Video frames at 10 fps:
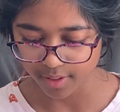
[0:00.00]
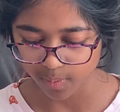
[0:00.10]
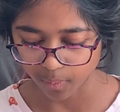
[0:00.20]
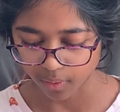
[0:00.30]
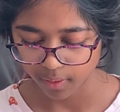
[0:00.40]

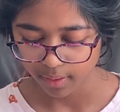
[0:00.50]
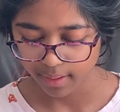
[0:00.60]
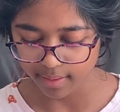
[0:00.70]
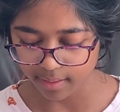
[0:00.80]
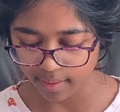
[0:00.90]
sport.
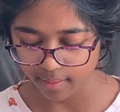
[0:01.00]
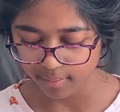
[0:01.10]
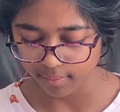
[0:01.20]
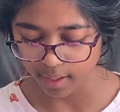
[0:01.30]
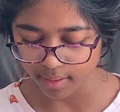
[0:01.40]
It's like
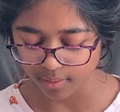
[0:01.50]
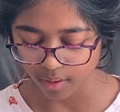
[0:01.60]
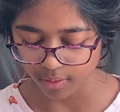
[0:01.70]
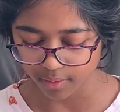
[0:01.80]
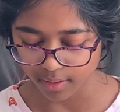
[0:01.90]

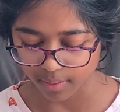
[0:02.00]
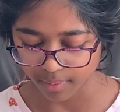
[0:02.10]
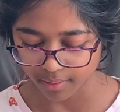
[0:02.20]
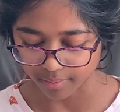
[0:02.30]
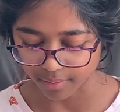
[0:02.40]
soccer in the
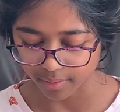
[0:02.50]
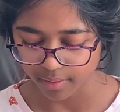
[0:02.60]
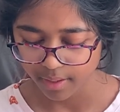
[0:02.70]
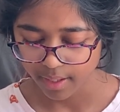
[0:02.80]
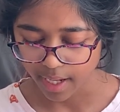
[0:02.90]
Muggle world.
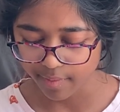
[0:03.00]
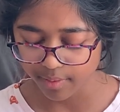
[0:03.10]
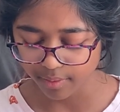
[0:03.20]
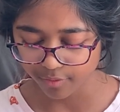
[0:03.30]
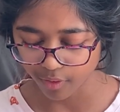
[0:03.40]

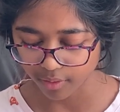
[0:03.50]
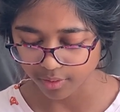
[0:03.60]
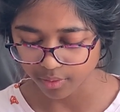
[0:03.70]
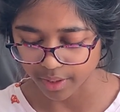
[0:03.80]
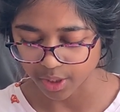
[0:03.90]
Everyone
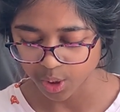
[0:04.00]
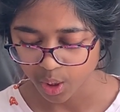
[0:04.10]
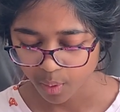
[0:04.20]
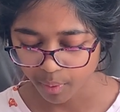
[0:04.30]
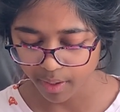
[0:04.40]
follows Quidditch.
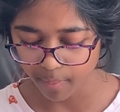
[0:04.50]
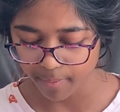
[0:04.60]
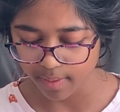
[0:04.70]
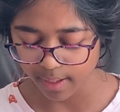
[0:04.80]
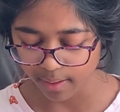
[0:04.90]
Played up
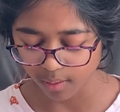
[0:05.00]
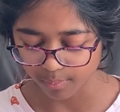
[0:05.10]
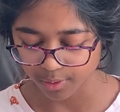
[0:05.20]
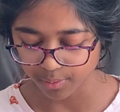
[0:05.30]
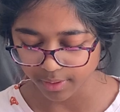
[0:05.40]
in the air
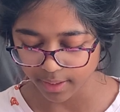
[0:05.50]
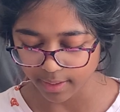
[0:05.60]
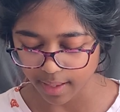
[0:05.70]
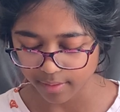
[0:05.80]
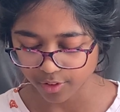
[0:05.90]
on broomsticks,
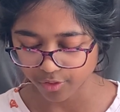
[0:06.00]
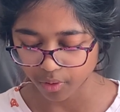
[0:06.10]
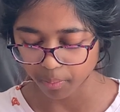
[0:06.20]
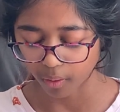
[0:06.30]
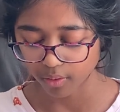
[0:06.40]
and there's
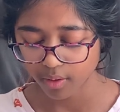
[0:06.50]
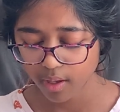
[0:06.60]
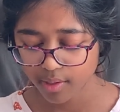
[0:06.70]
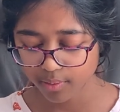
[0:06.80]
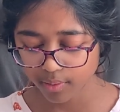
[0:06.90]
4 balls.
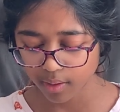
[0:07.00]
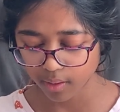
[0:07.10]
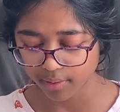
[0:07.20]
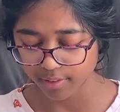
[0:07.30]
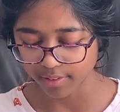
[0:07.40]
Sort of
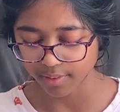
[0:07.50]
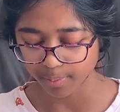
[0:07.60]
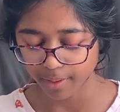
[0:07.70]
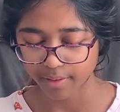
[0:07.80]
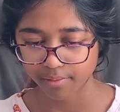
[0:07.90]
hard to
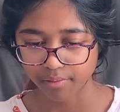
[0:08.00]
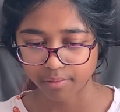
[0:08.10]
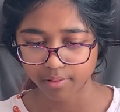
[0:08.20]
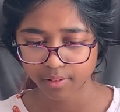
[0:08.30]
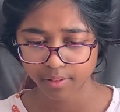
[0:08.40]
explain the
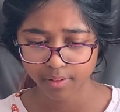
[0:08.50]
rules."